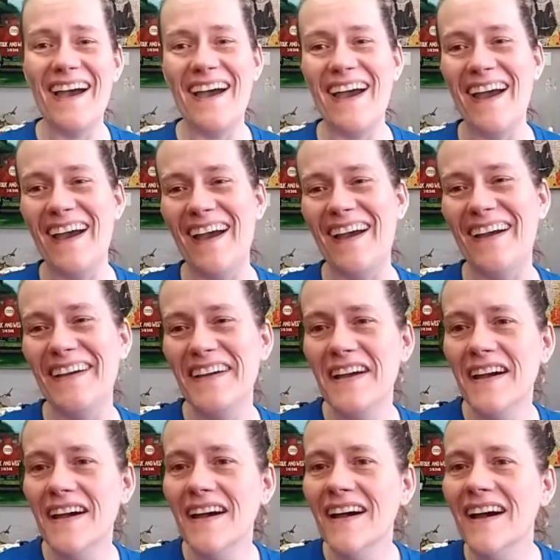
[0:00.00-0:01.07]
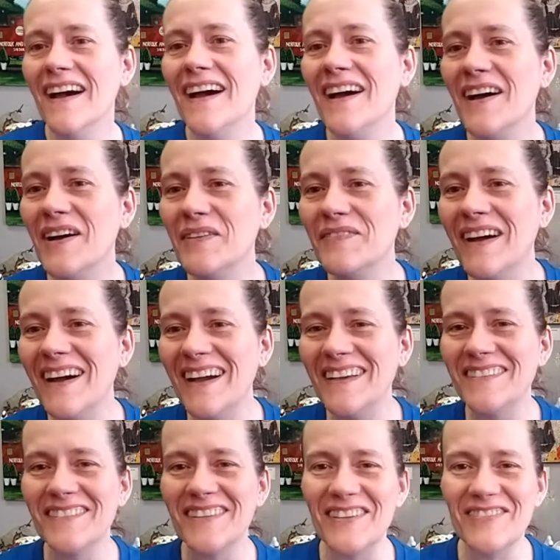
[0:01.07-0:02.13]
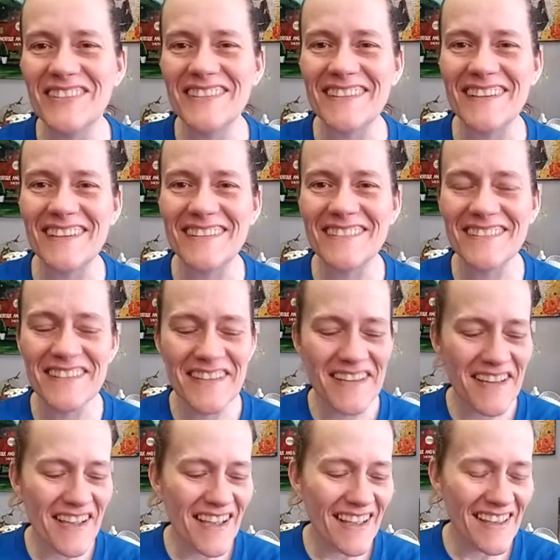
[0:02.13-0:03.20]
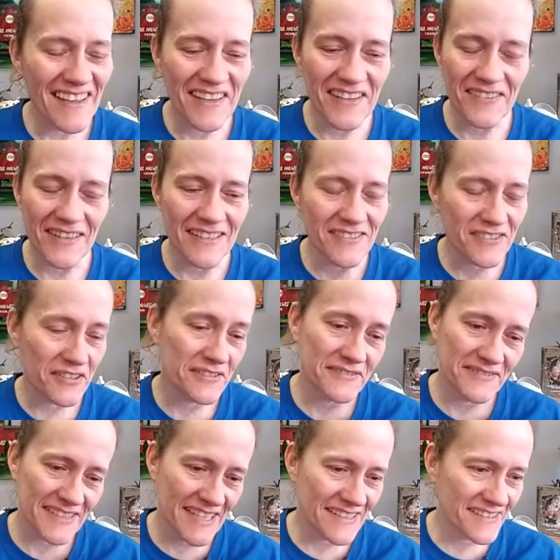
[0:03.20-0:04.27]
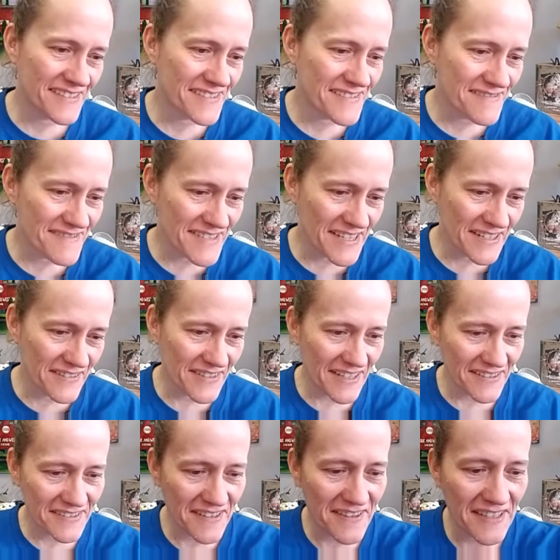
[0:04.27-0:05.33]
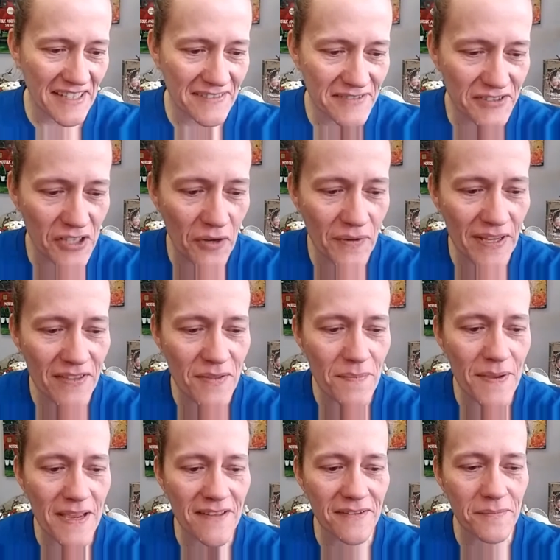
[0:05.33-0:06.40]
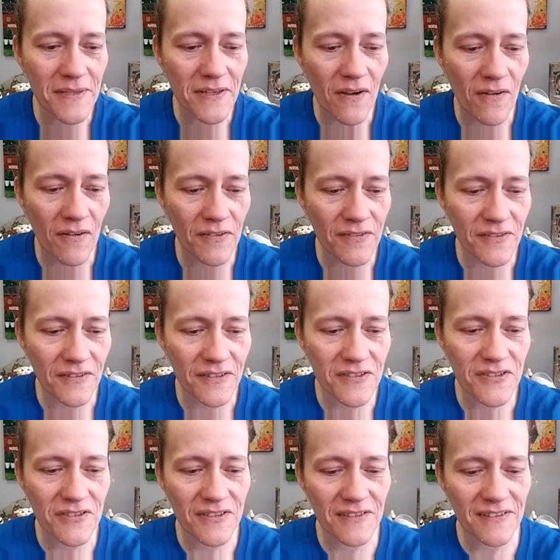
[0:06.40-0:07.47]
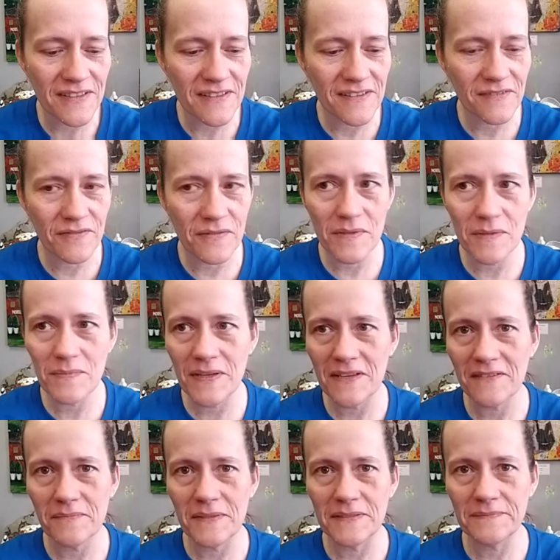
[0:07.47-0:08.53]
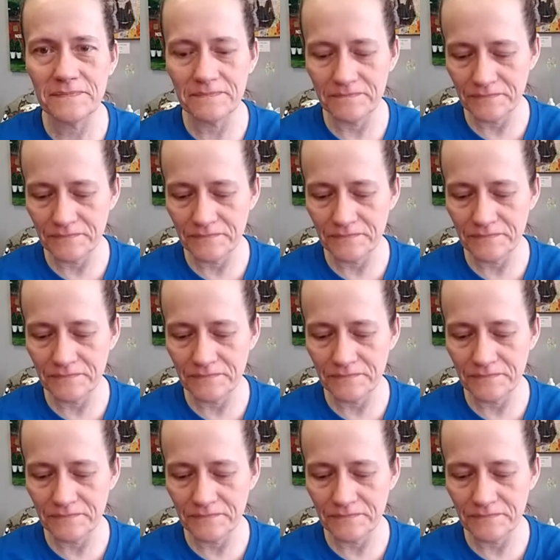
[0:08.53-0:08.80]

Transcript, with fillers: um, hi, Simon says. Anyway, so that's you know that's the thing. So in the basement also, let's show you these from the basement.